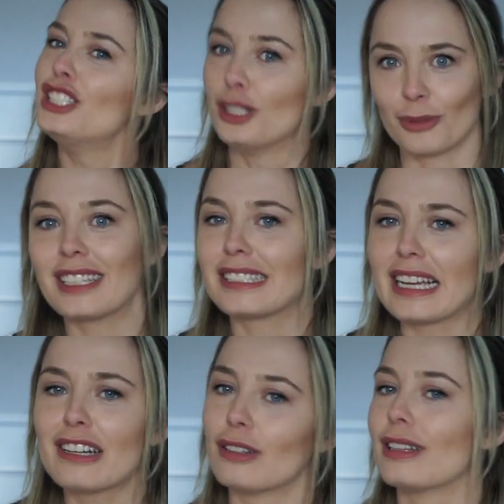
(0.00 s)
do you want a
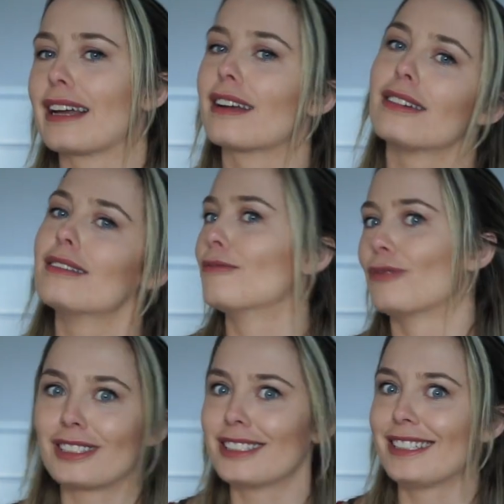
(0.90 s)
date, or like,
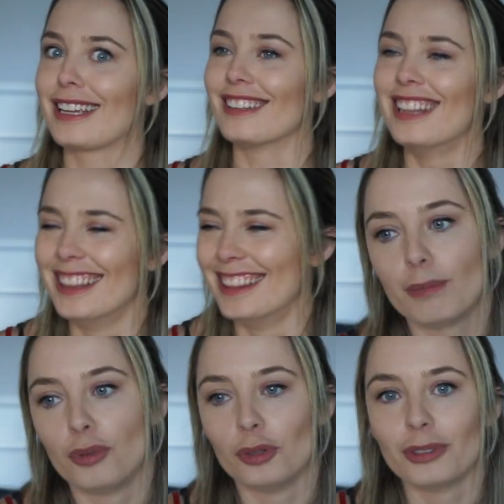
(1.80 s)
what's the deal?
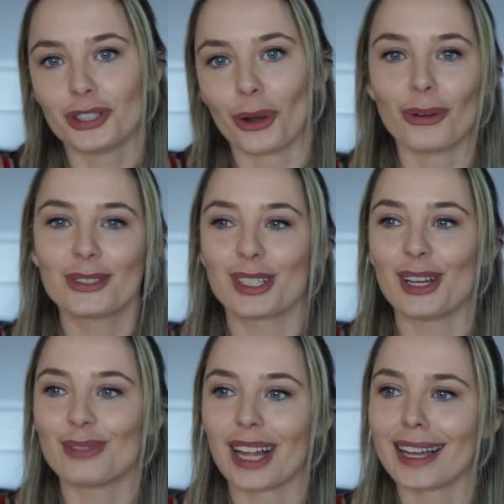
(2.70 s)
Boomer jokes
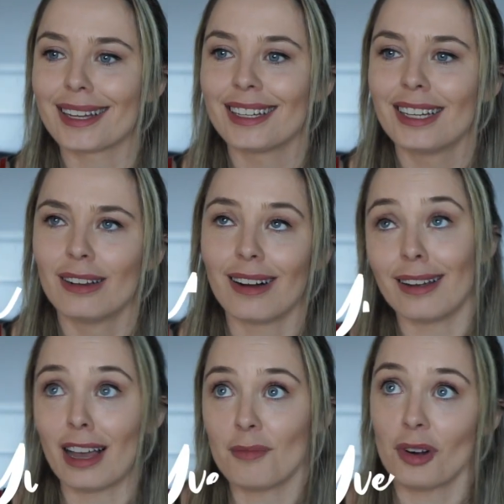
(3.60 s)
of like, I
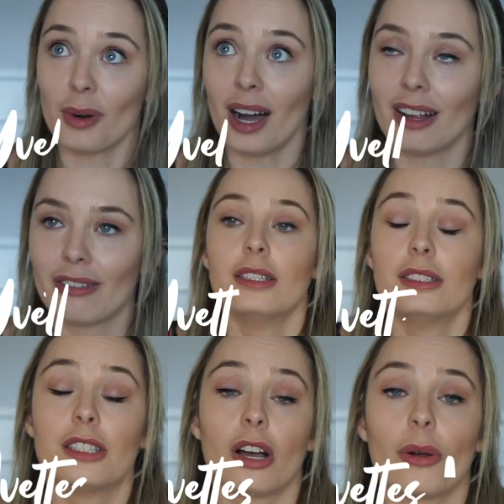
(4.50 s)
hate my wife.
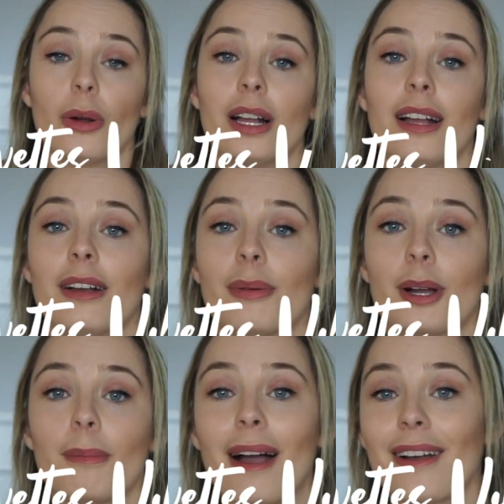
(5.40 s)
So we
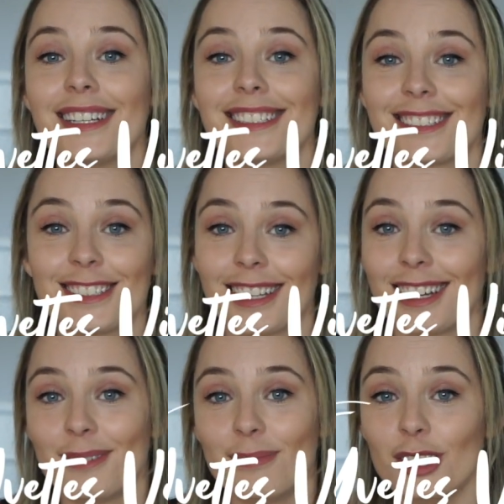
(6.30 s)
got married because
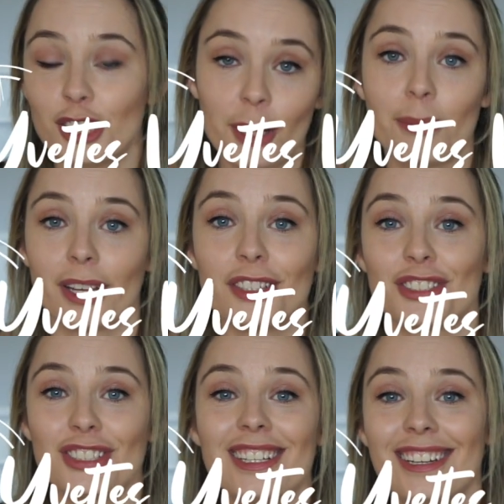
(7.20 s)
I'm a cheap
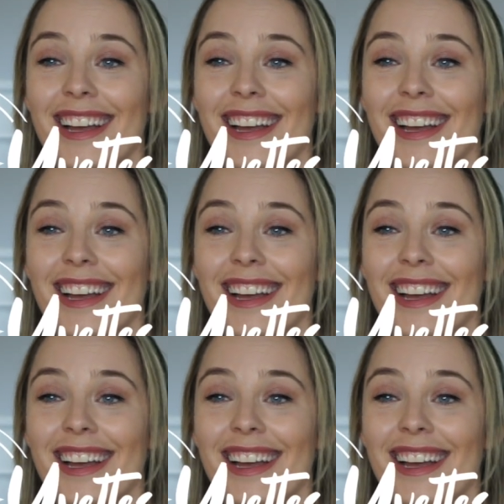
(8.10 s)
bitch.